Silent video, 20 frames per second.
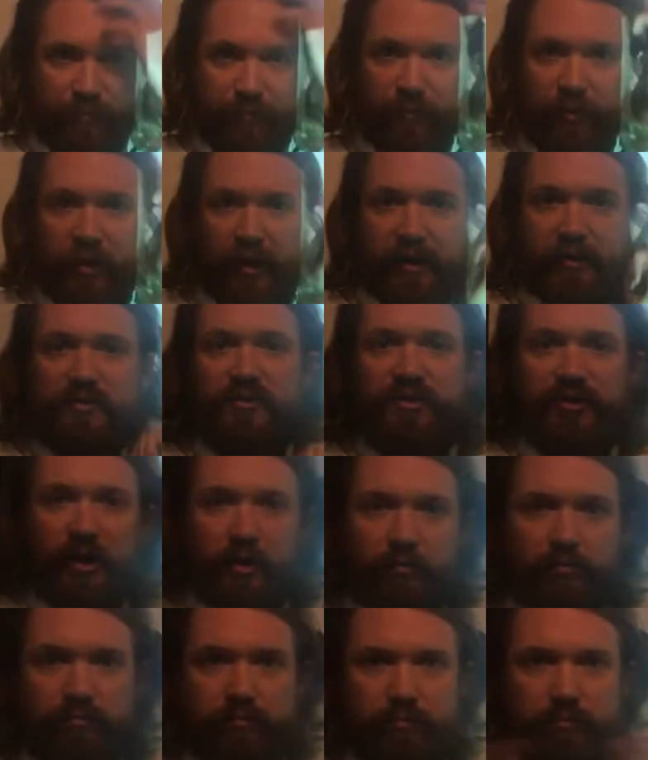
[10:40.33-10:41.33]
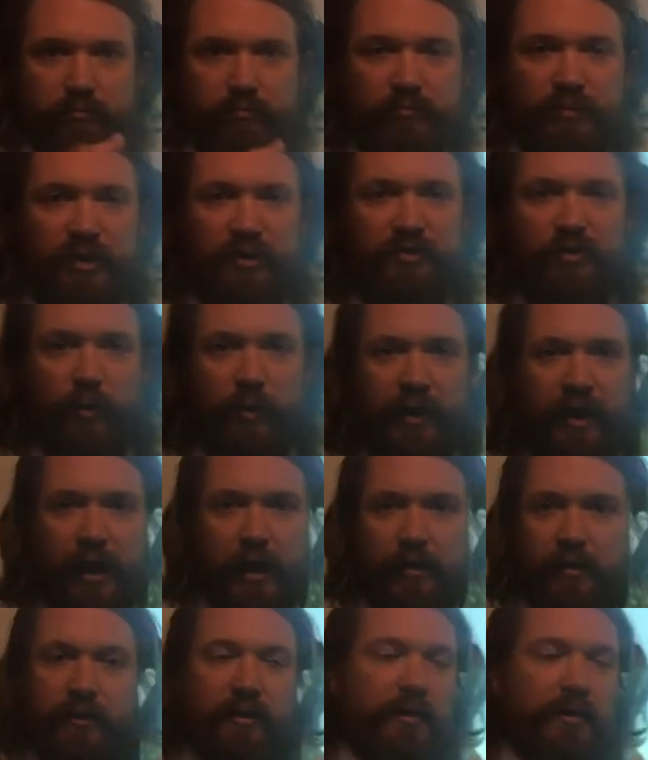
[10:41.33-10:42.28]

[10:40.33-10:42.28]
All right, so here's what we got.